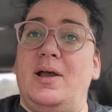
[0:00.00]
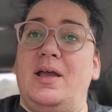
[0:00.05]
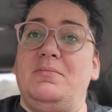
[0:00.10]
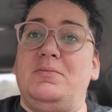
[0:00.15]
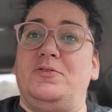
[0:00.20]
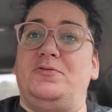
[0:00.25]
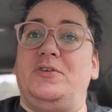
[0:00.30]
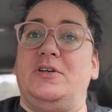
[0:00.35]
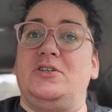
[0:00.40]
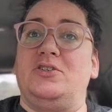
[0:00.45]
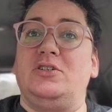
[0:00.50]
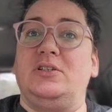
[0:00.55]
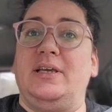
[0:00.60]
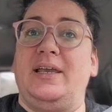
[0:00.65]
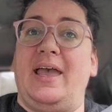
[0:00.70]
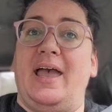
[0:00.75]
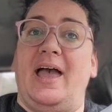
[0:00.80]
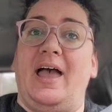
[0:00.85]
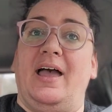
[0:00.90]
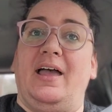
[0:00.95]
I am
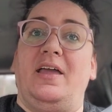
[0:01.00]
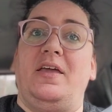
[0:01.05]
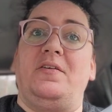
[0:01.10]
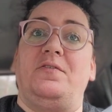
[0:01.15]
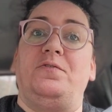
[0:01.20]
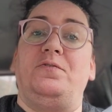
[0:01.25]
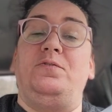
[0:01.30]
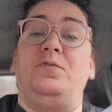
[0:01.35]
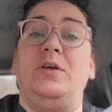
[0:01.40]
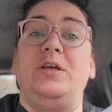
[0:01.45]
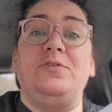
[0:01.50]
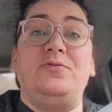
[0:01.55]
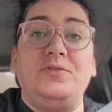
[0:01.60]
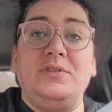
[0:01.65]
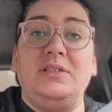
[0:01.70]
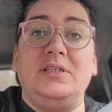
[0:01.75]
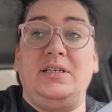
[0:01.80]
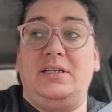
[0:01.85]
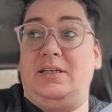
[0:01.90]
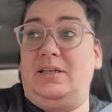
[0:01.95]
officially at
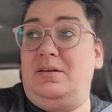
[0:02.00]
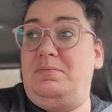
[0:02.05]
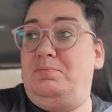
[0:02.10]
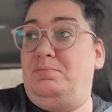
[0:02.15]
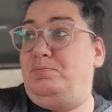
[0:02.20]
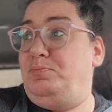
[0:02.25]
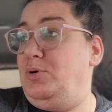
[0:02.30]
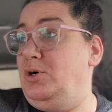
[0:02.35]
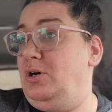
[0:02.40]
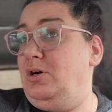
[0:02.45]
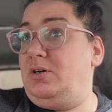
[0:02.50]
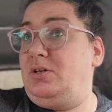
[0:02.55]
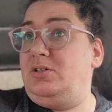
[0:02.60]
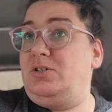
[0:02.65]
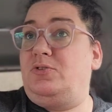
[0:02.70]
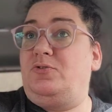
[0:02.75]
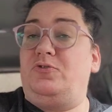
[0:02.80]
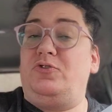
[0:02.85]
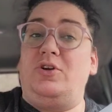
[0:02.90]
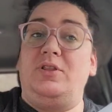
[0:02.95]
15
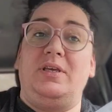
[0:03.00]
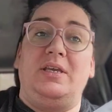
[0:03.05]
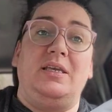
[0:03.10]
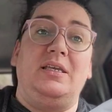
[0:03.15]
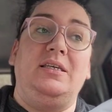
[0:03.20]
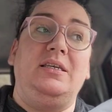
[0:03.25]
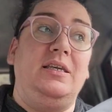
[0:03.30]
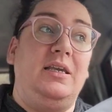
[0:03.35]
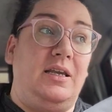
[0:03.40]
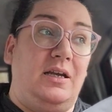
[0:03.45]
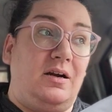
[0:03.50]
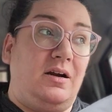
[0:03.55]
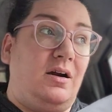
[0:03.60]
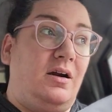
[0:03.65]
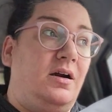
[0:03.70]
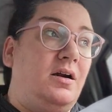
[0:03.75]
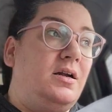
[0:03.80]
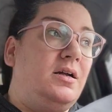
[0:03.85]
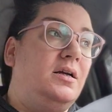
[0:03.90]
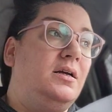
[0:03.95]
books for the
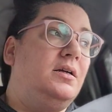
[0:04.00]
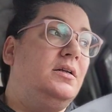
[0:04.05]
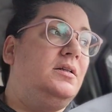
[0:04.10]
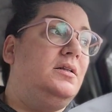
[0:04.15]
year.